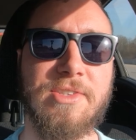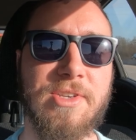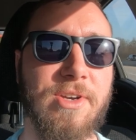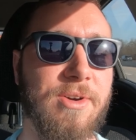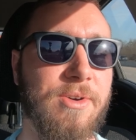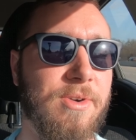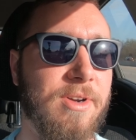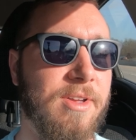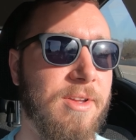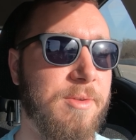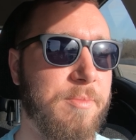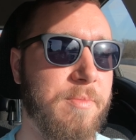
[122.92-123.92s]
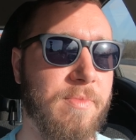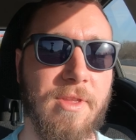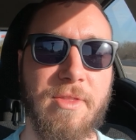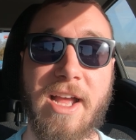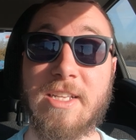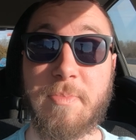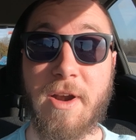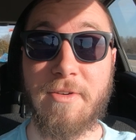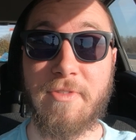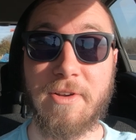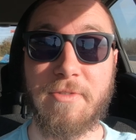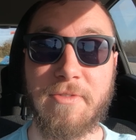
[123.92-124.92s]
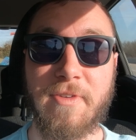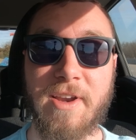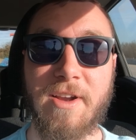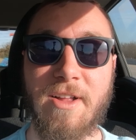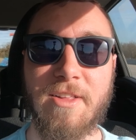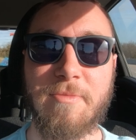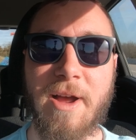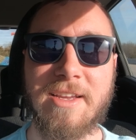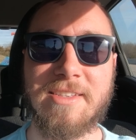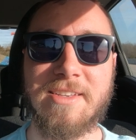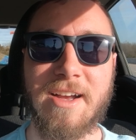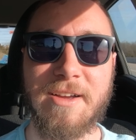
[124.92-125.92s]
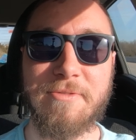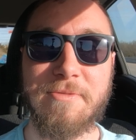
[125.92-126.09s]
So that's perfect for fitting all of my stuff.